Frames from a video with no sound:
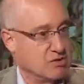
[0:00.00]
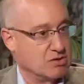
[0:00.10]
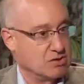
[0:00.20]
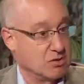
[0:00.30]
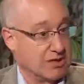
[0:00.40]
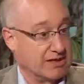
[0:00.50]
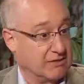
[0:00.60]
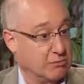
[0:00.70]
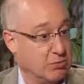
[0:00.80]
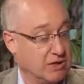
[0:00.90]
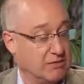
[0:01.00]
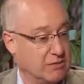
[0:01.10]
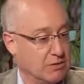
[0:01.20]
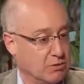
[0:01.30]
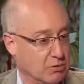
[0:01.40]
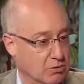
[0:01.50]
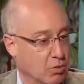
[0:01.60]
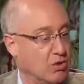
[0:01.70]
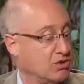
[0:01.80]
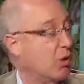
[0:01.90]
certainly I think even
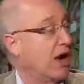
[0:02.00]
more so